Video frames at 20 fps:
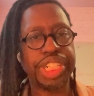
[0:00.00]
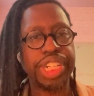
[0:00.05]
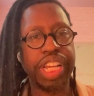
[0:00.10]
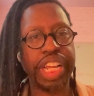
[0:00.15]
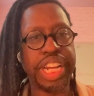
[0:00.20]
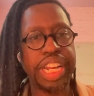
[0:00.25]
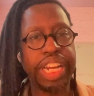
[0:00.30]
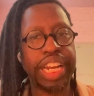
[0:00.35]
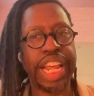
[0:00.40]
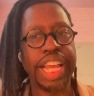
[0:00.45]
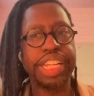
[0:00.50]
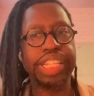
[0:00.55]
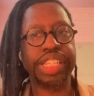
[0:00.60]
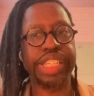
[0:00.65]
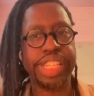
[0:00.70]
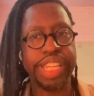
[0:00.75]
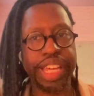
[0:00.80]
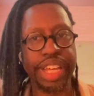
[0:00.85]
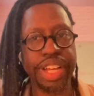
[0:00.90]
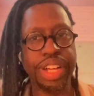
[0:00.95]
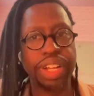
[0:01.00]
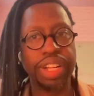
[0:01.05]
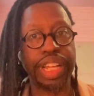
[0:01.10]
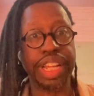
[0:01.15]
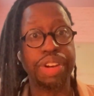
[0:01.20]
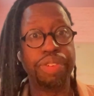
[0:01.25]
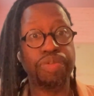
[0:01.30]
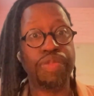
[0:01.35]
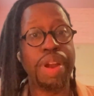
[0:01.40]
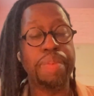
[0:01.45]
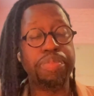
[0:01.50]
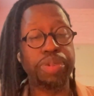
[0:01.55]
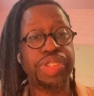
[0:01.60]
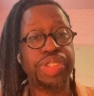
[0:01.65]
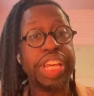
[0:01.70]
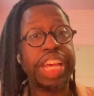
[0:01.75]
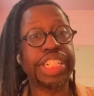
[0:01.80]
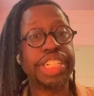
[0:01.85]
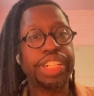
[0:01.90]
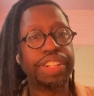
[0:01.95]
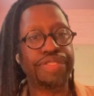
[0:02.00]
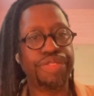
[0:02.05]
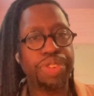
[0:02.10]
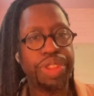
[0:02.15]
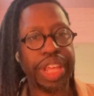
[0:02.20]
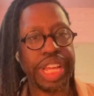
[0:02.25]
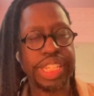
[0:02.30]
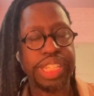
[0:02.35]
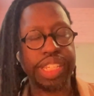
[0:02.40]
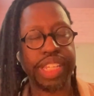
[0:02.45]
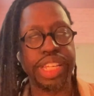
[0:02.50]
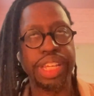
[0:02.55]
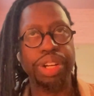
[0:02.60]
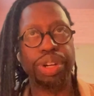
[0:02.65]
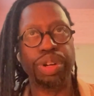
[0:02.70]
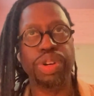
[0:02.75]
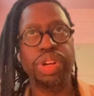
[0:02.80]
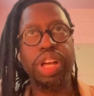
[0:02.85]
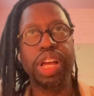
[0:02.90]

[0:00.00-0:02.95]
an innate skill and a reputation for that skill